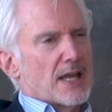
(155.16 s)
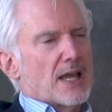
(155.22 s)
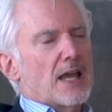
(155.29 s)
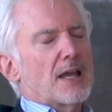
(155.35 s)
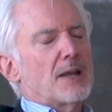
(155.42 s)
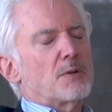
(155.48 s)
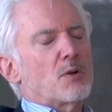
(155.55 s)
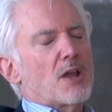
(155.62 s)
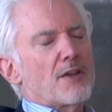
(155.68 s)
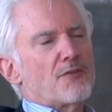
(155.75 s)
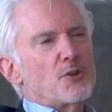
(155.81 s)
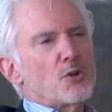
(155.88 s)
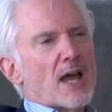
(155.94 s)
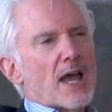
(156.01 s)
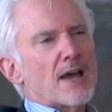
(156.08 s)
And
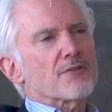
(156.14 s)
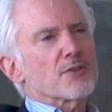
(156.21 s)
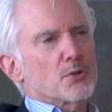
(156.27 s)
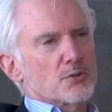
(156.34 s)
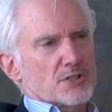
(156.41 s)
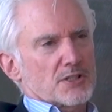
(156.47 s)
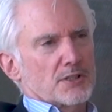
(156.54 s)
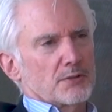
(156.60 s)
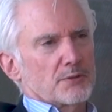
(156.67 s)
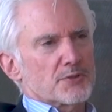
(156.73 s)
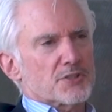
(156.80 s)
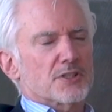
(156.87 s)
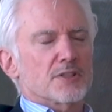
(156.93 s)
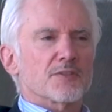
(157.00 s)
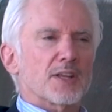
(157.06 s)
if you have those
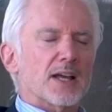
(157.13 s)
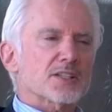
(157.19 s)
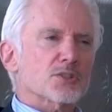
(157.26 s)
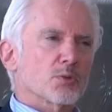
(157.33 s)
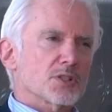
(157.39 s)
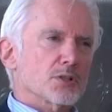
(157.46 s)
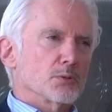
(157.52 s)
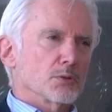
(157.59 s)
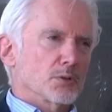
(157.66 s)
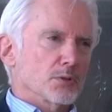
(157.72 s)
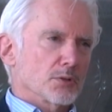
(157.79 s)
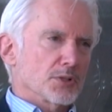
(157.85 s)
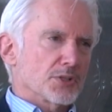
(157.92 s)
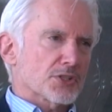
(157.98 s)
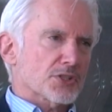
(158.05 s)
skills, and if that's what you
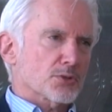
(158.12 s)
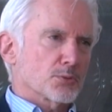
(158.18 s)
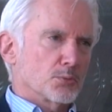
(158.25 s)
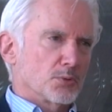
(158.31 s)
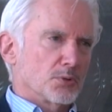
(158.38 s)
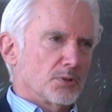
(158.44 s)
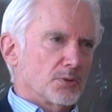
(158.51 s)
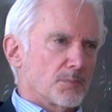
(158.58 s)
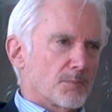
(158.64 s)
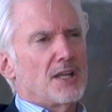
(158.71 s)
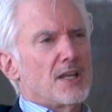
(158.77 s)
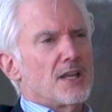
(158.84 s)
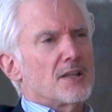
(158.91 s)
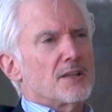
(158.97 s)
learn in school,